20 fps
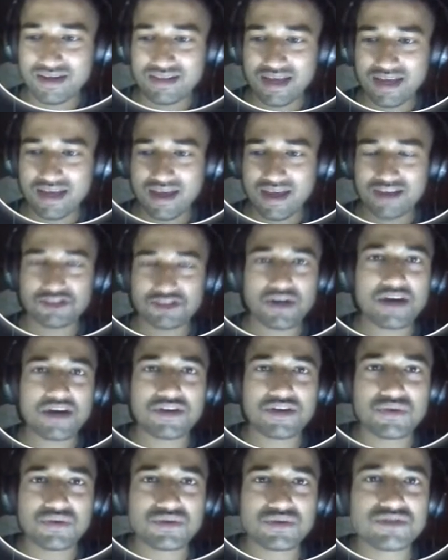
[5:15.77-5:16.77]
the AGR
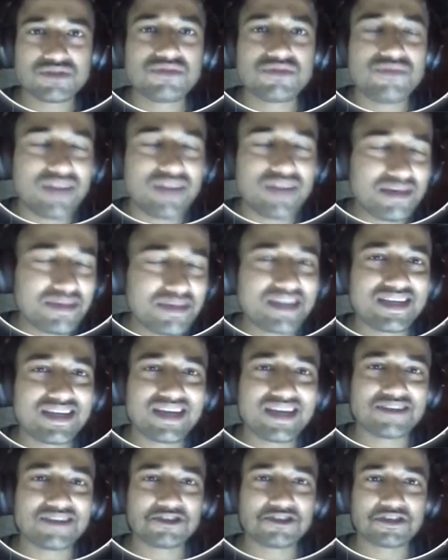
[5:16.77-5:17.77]
dues will be
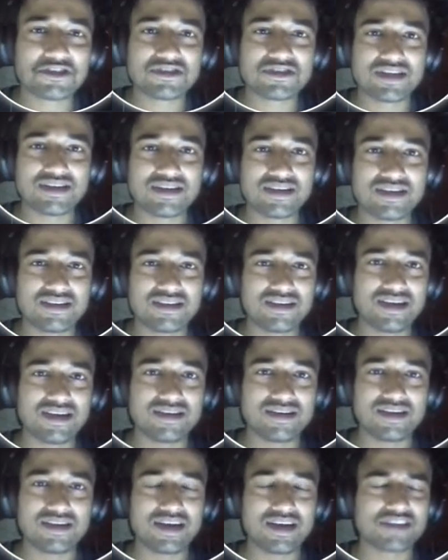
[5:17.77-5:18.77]
readjusted in
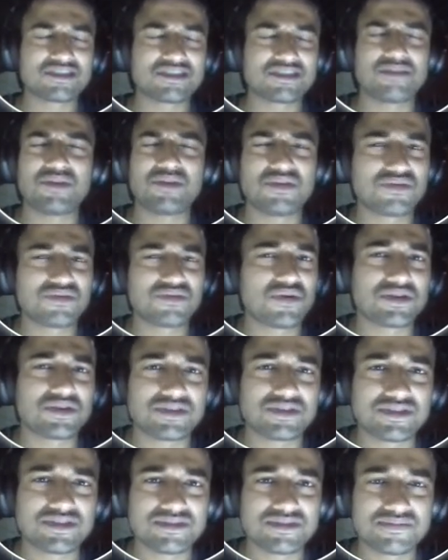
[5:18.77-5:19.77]
the next couple of
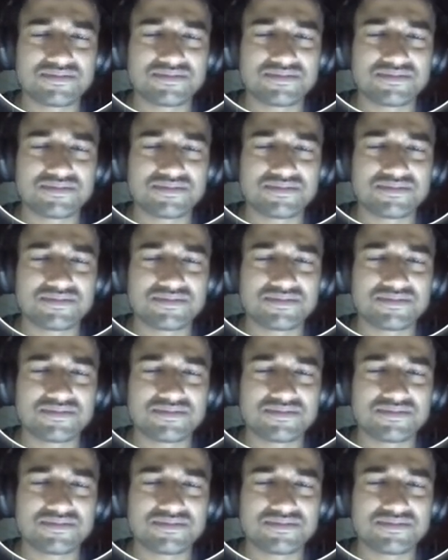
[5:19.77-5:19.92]
quarters.